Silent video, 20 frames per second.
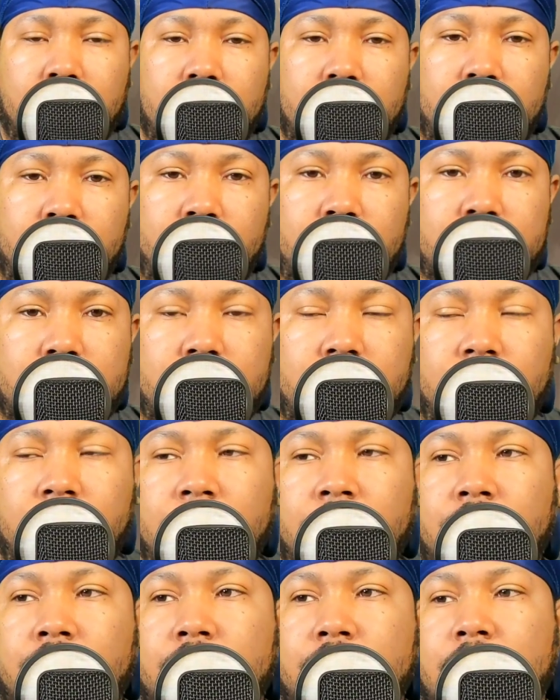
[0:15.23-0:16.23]
What's going
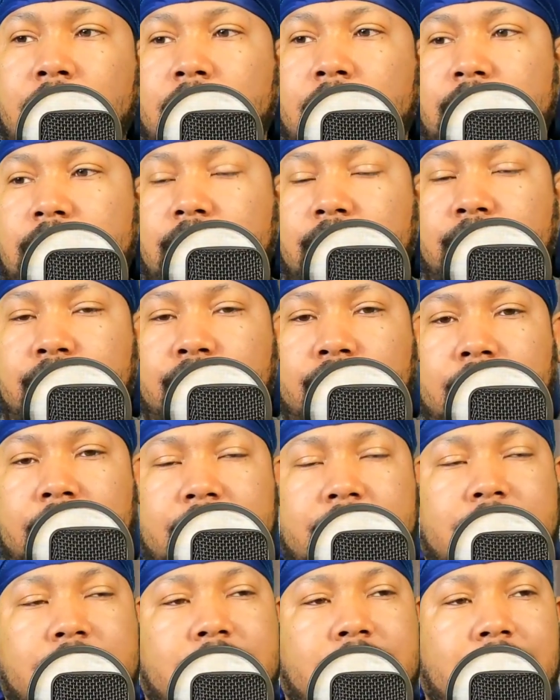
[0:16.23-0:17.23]
on, y'all? This your boy
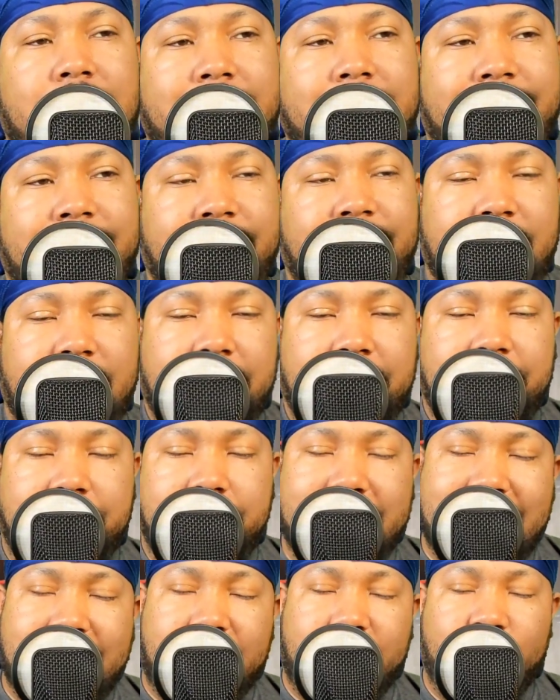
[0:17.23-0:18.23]
Slick 50
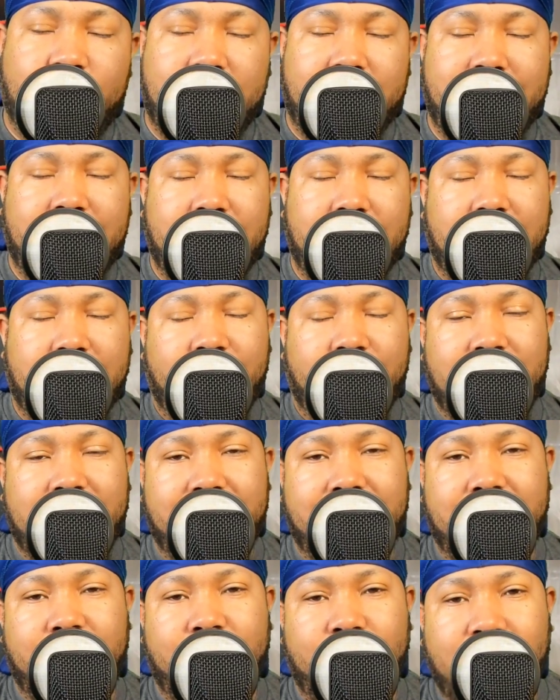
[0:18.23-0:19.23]
back with another
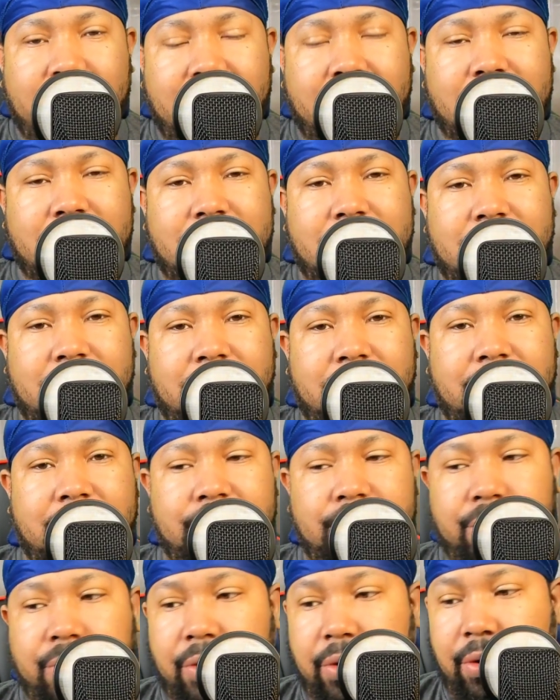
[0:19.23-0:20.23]
Wavy Wednesdays.
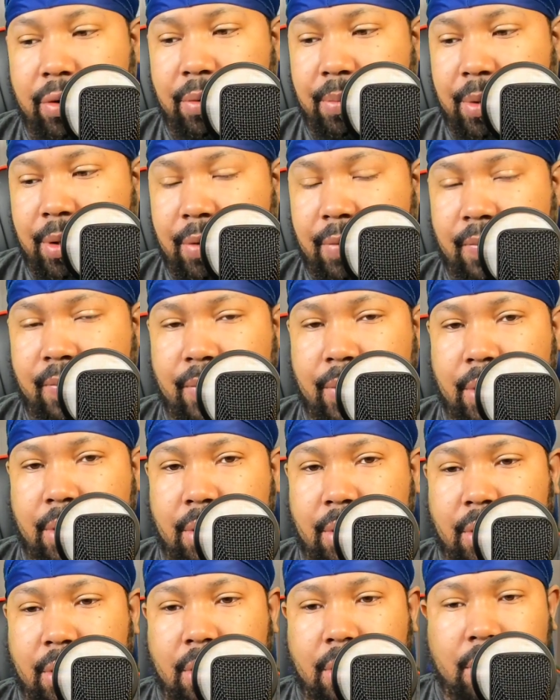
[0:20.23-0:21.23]
You hear me?
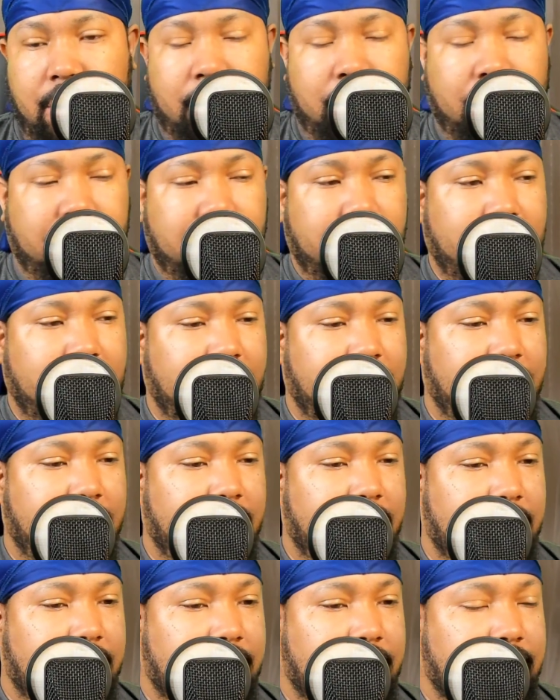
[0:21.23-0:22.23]

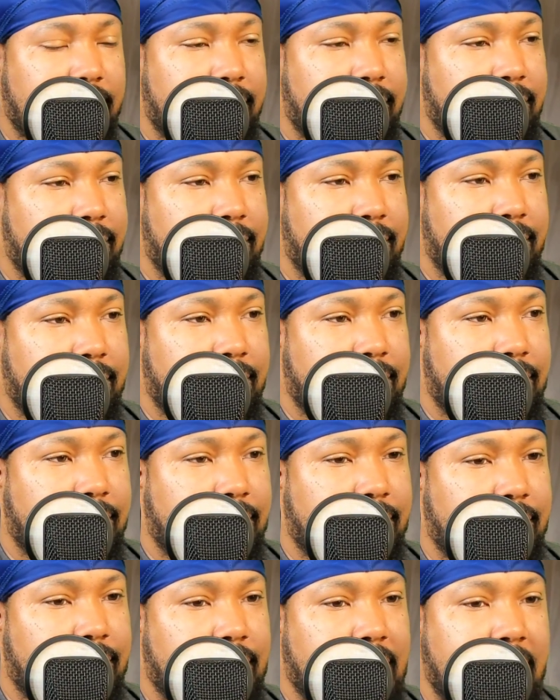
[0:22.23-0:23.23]
Man,
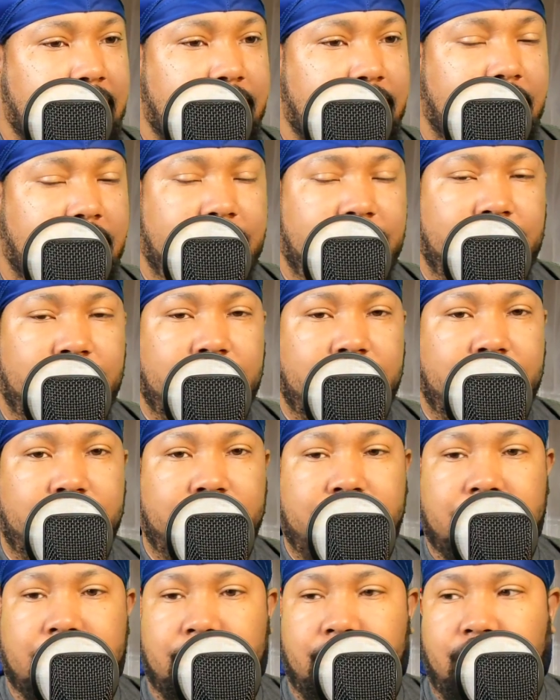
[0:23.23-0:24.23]
well, how y'all doing during
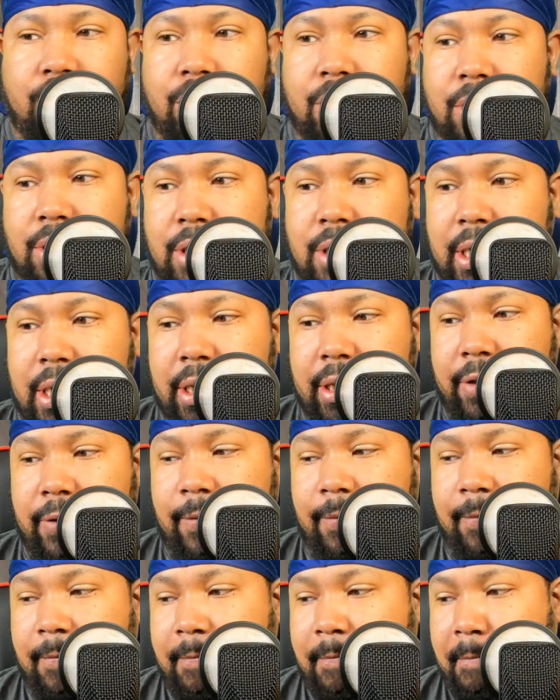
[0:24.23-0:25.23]
this quarantine?
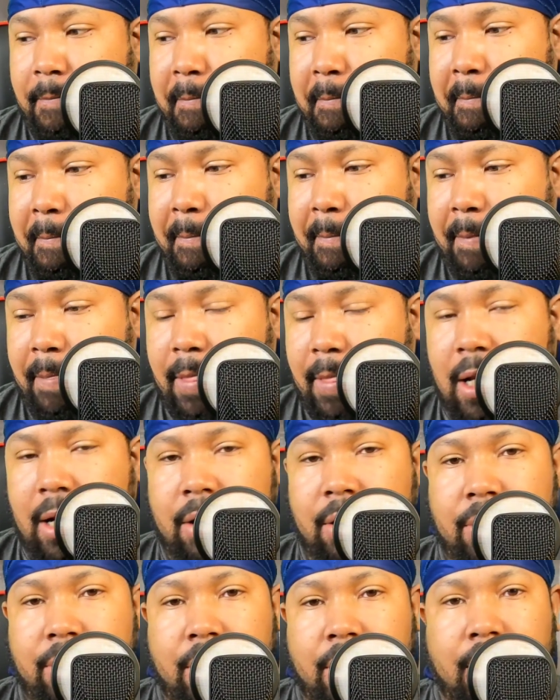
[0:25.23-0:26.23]
I
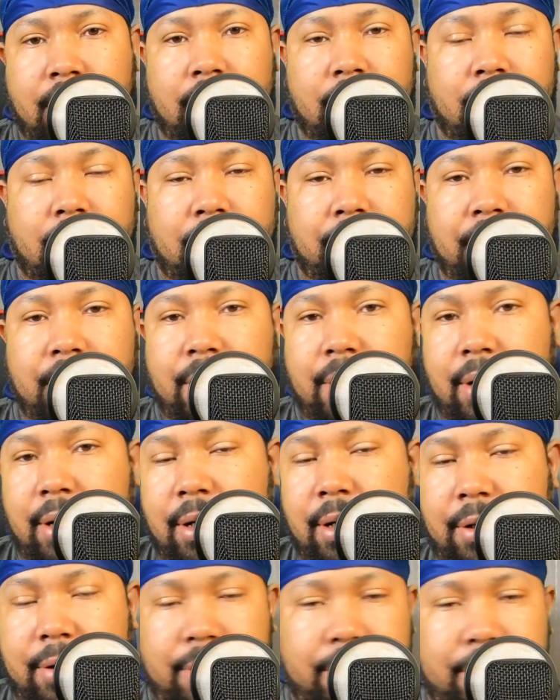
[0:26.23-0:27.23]
know y'all looking at me like